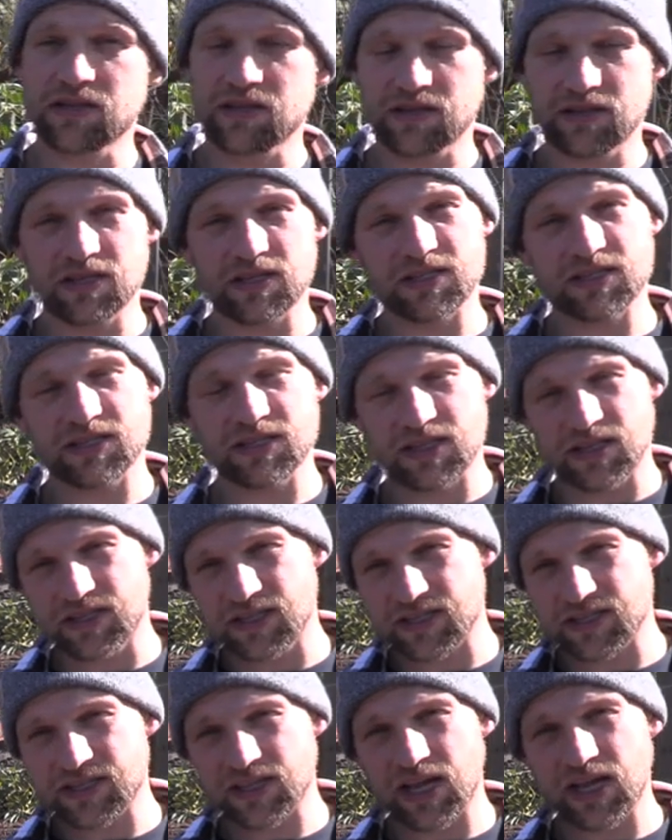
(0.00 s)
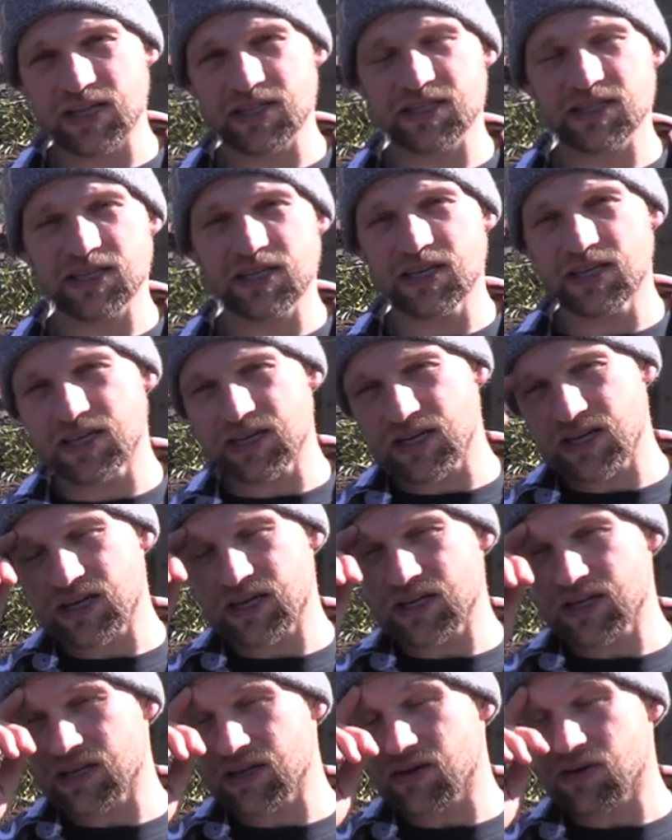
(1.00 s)
In this, in this case, uh,
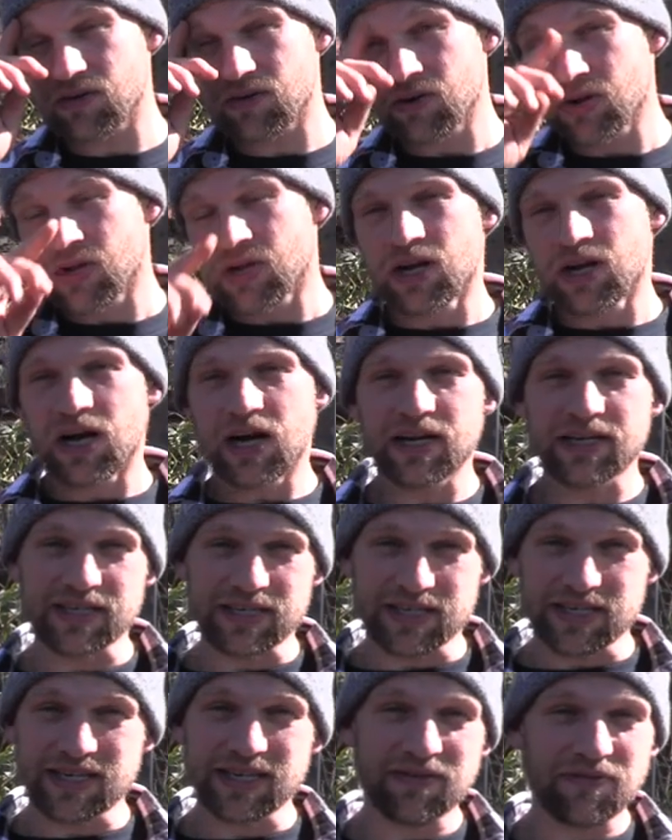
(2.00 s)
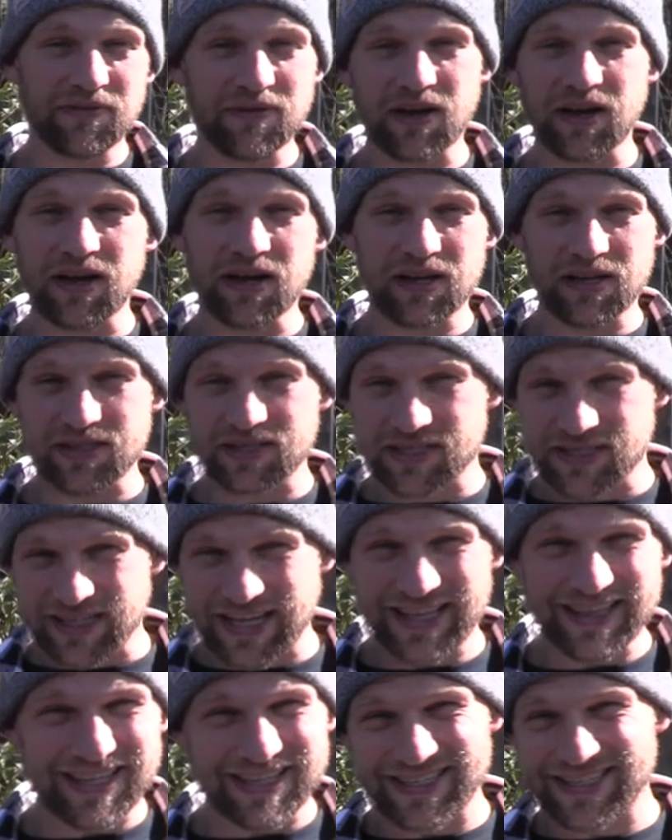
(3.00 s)
you know, a diff, uh, a,
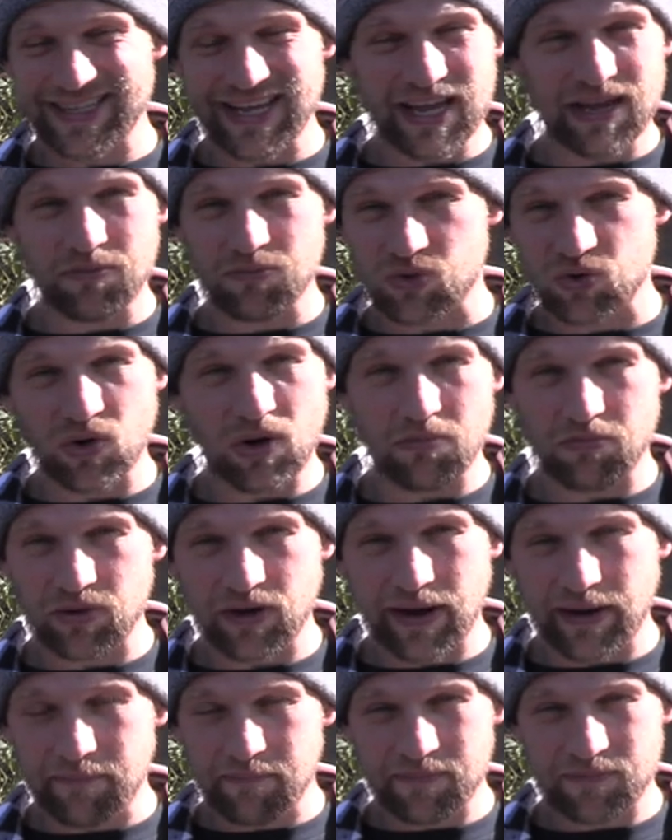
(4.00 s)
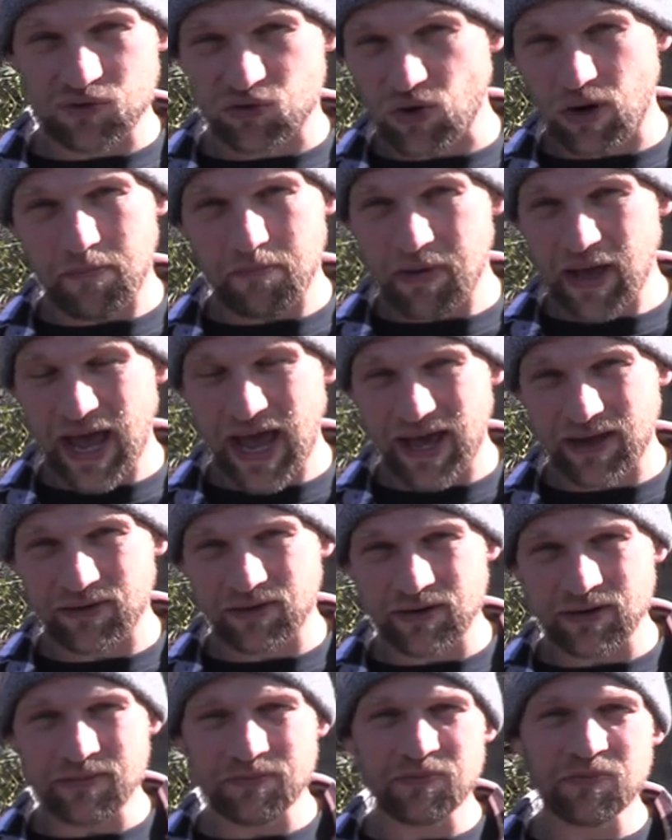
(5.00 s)
the same drum break, drum
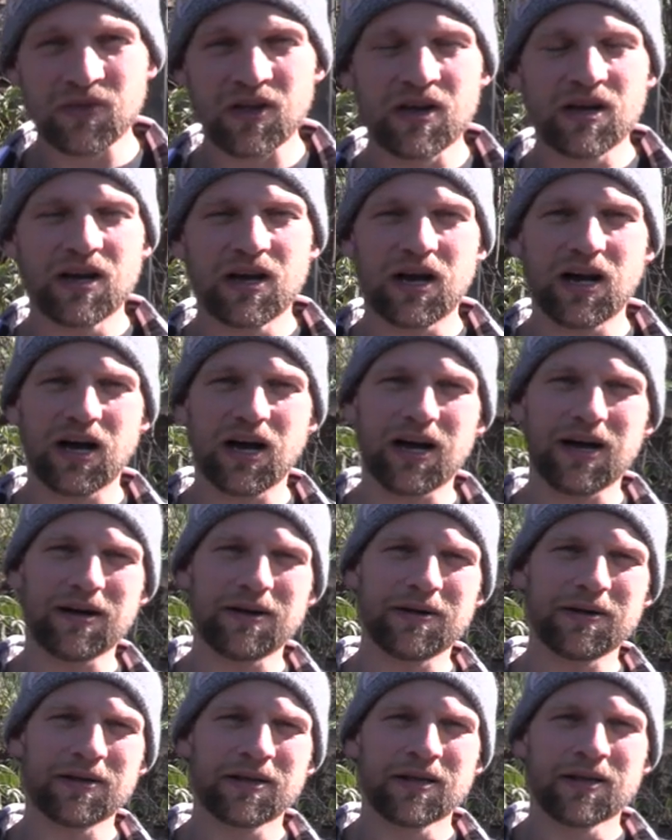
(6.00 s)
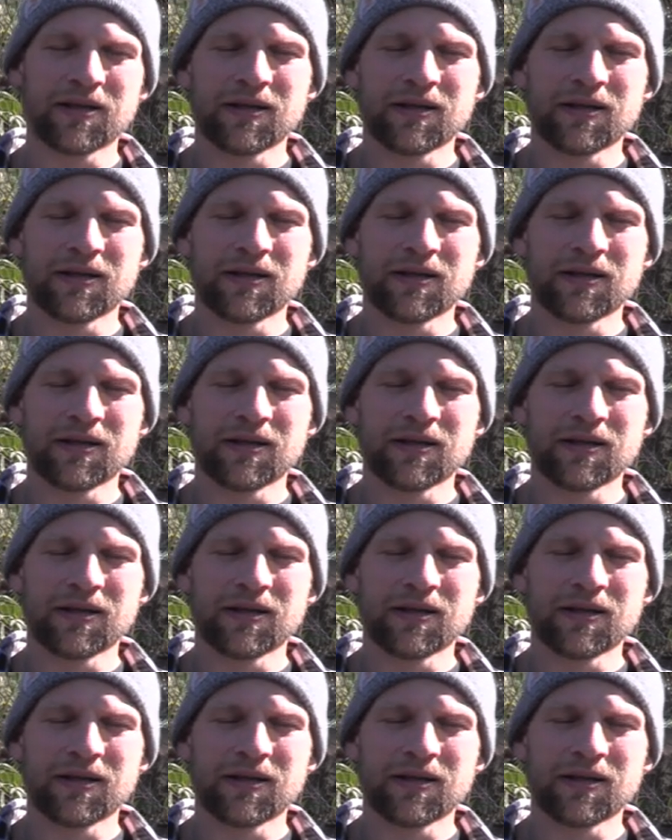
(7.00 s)
pattern. Uh,